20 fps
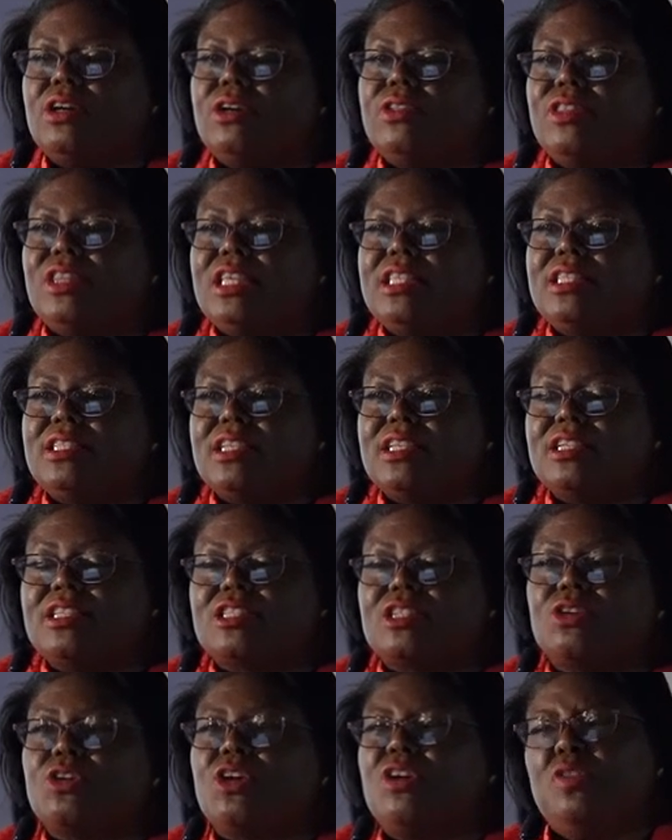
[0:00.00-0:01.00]
on these things,
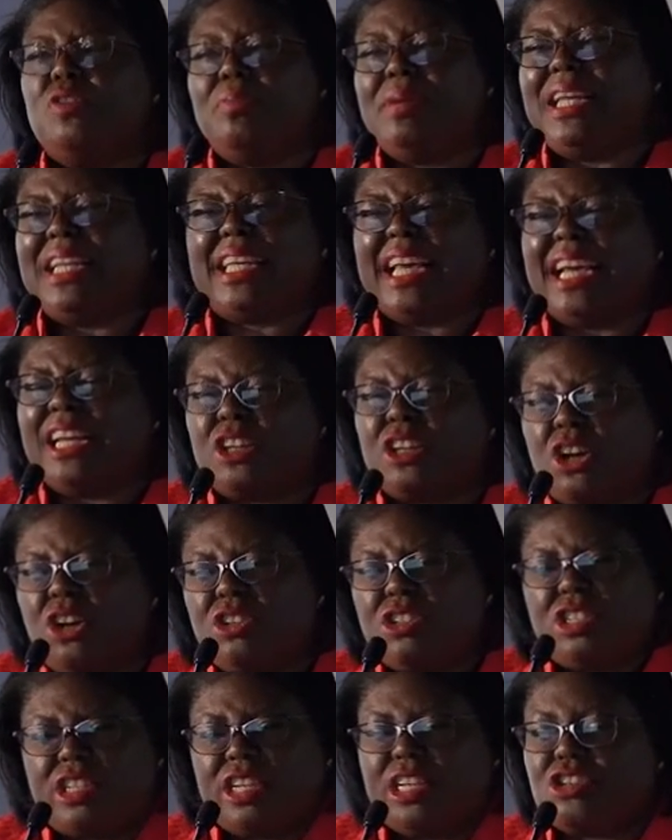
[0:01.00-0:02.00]
so government can
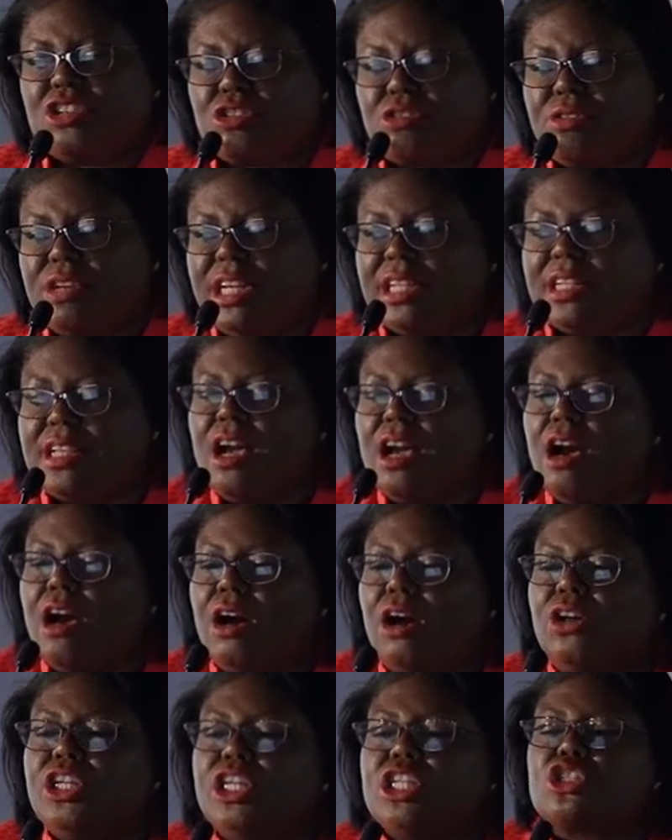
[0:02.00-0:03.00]
concentrate
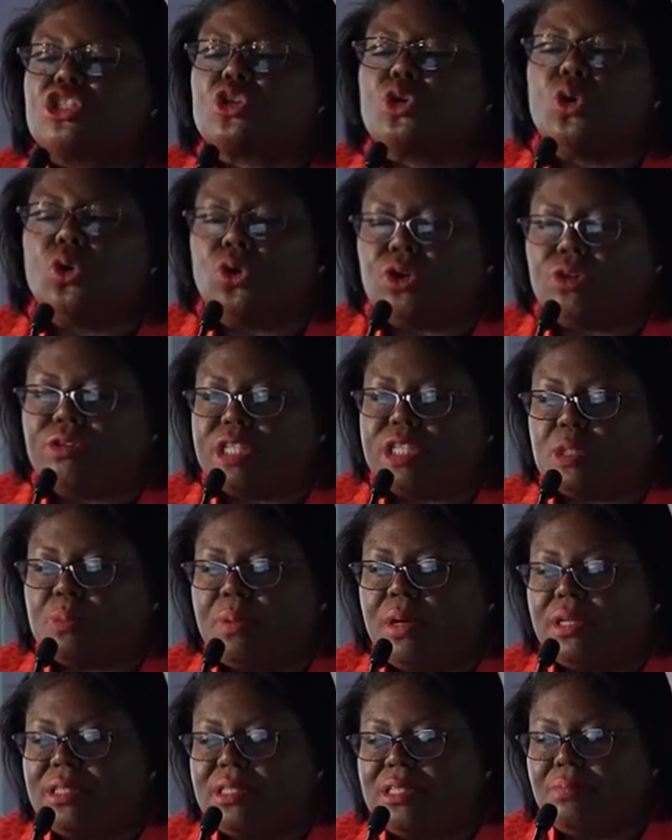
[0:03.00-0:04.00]
on its core
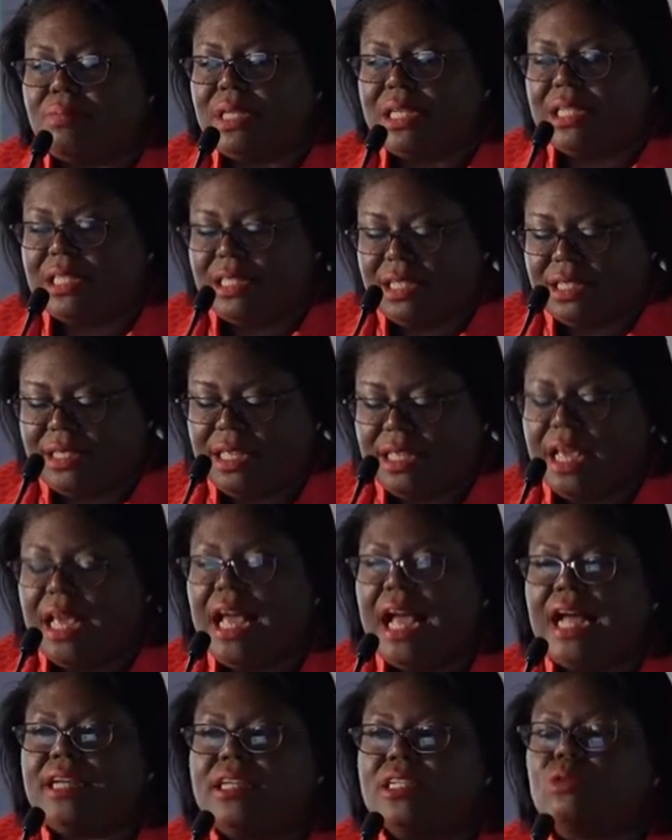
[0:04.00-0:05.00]
responsibilities.
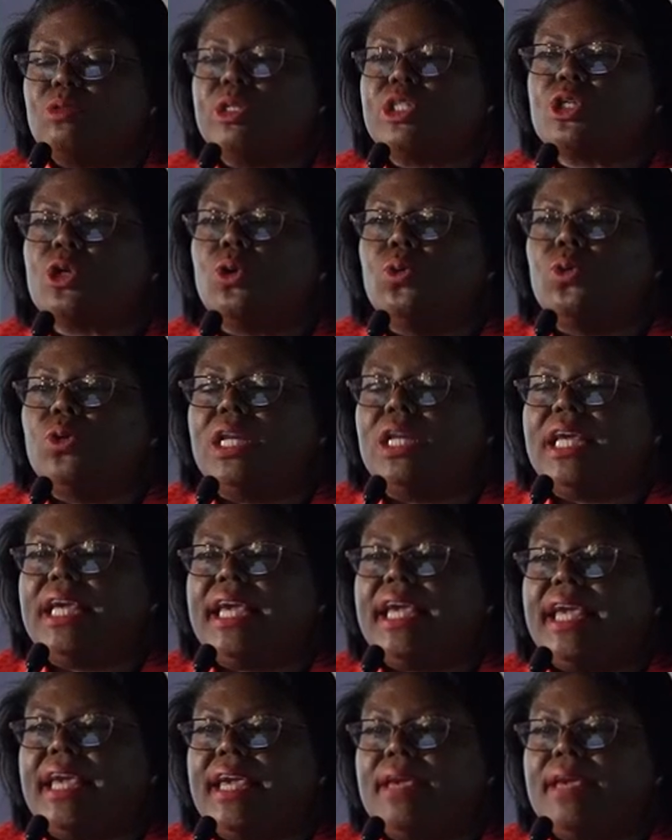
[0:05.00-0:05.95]
And this was only